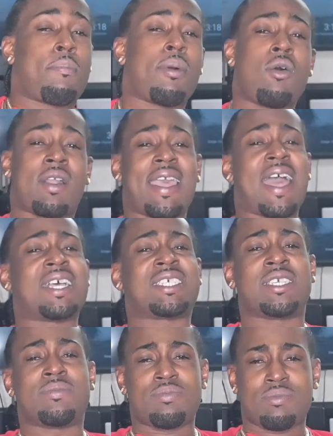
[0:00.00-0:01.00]
Bro,
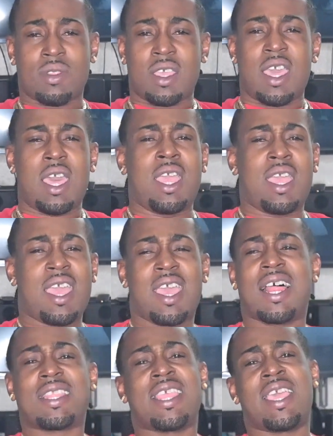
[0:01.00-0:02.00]
gassing.
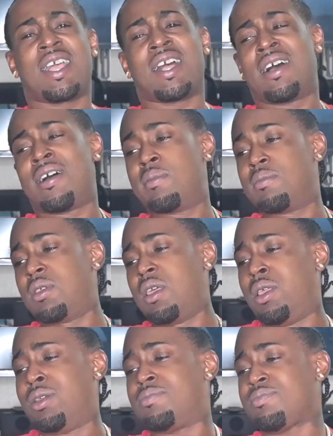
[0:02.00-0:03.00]
And I think, um.
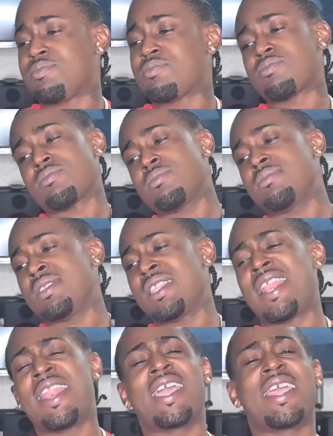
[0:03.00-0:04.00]

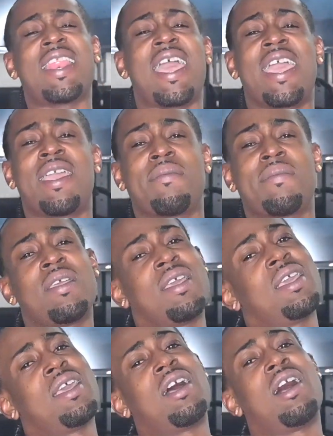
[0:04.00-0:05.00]
that nigga named
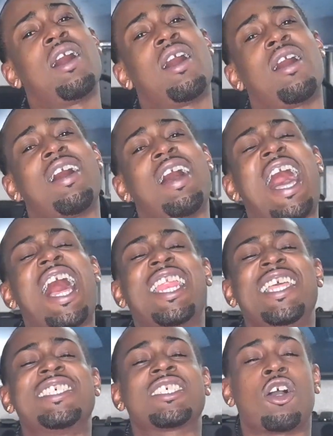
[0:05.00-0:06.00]
uh,
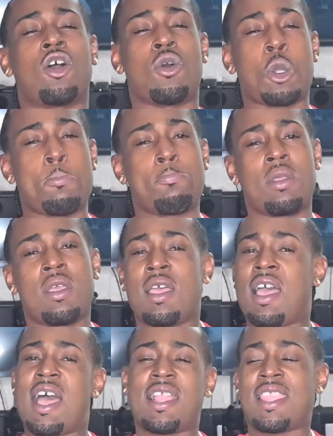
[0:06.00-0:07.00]
Jalisco.
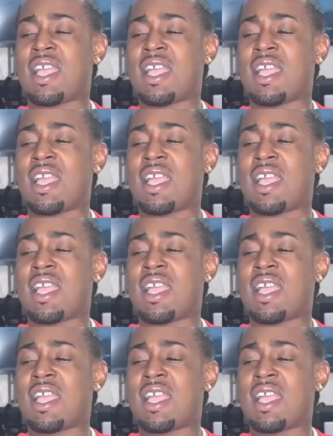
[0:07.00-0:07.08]
I